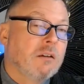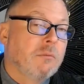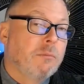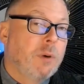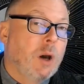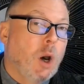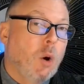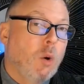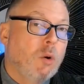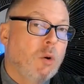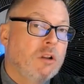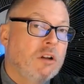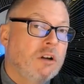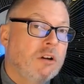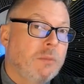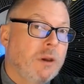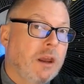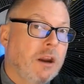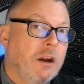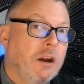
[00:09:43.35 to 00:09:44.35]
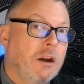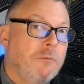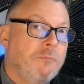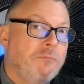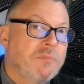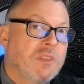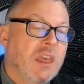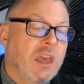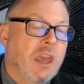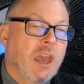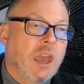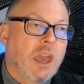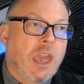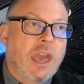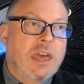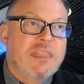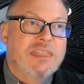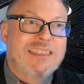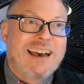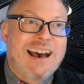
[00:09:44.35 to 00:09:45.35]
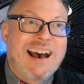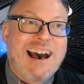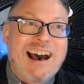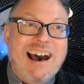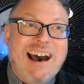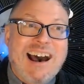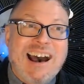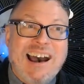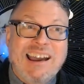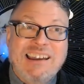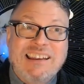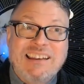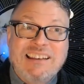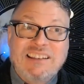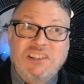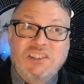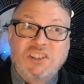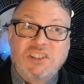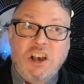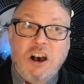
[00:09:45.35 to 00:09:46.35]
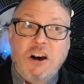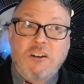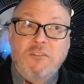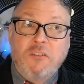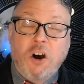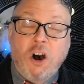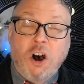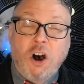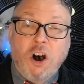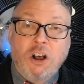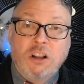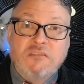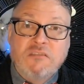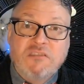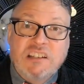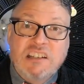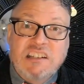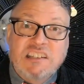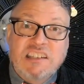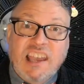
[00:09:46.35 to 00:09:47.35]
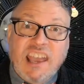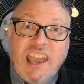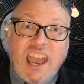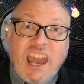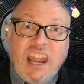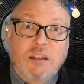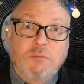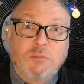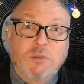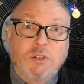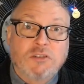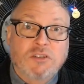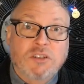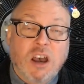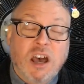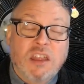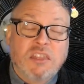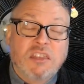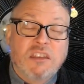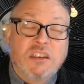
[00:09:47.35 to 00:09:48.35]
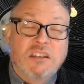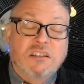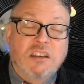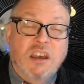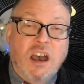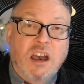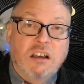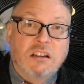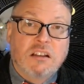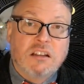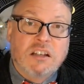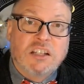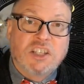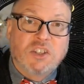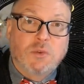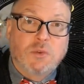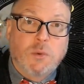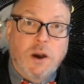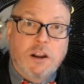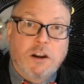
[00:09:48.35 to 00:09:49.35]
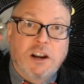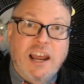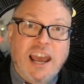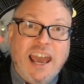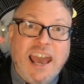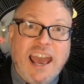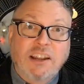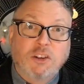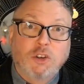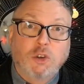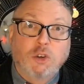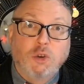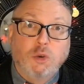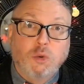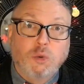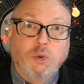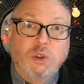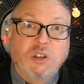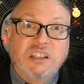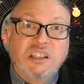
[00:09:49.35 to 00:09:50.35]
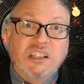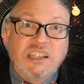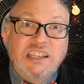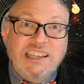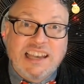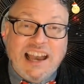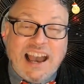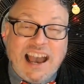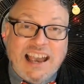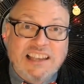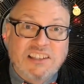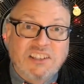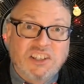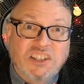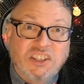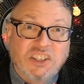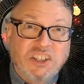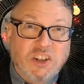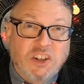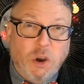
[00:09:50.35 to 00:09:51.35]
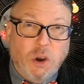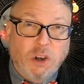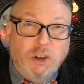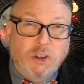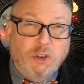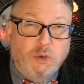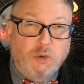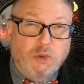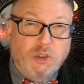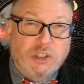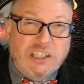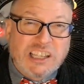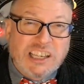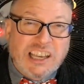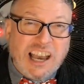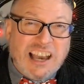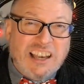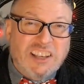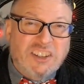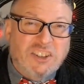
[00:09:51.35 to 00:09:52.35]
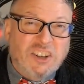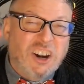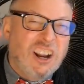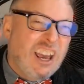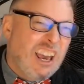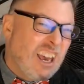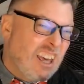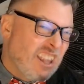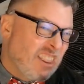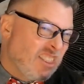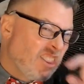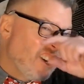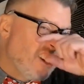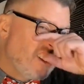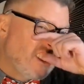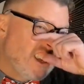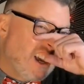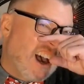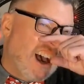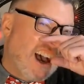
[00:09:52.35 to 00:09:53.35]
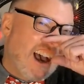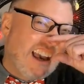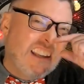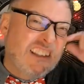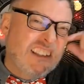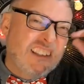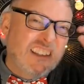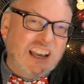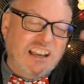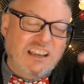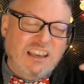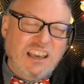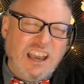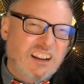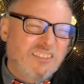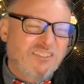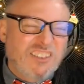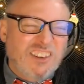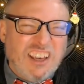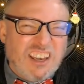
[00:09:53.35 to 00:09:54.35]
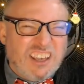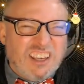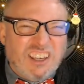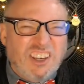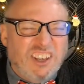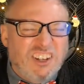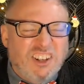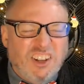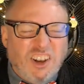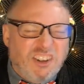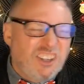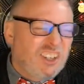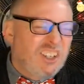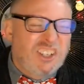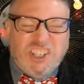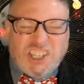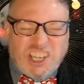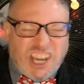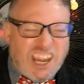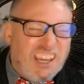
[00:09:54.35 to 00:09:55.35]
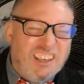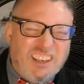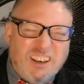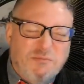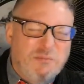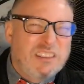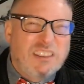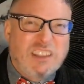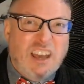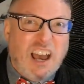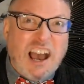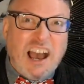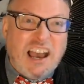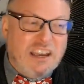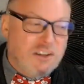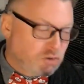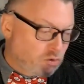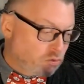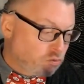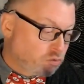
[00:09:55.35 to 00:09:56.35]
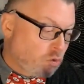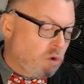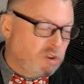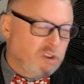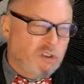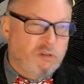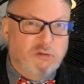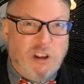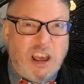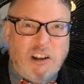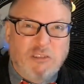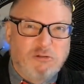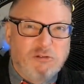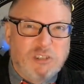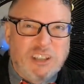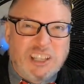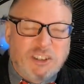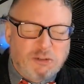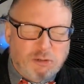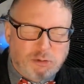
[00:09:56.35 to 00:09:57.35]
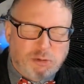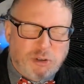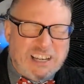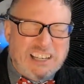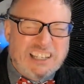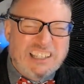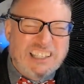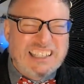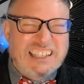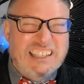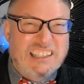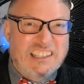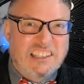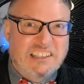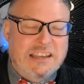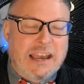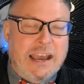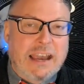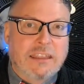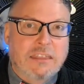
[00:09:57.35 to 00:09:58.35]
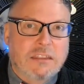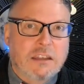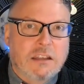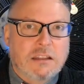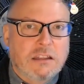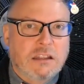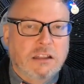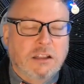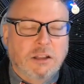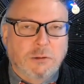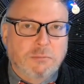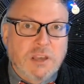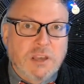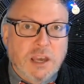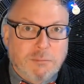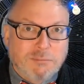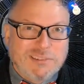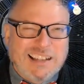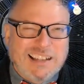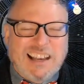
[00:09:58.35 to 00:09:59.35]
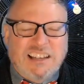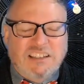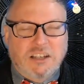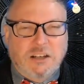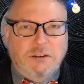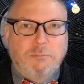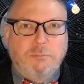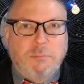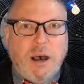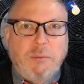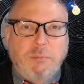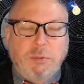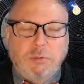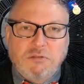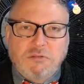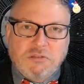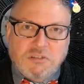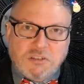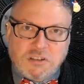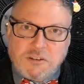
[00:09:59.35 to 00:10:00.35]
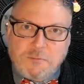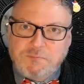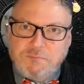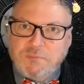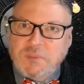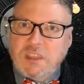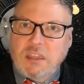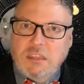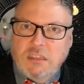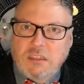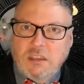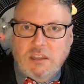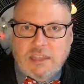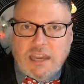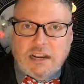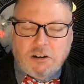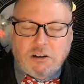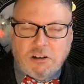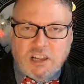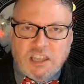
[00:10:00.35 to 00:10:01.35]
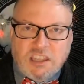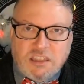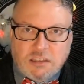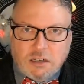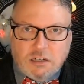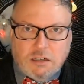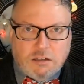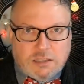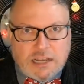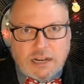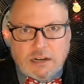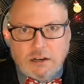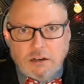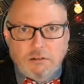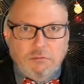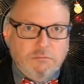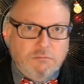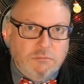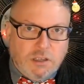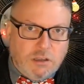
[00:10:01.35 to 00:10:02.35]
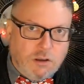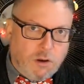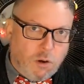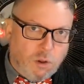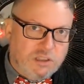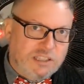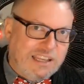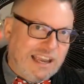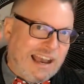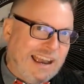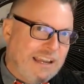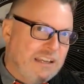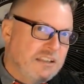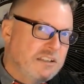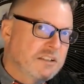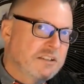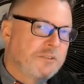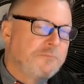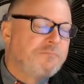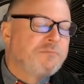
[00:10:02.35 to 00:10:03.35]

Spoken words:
Polar bear. And the eyes of all of these animals on this ugly sweater had googly eyes. And you know what googly eyes are? They're the eyes that kind of, you know, you shake them and the eyes roll around really crazy inside the little plastic bubbles that are in there, that are hold the eyes.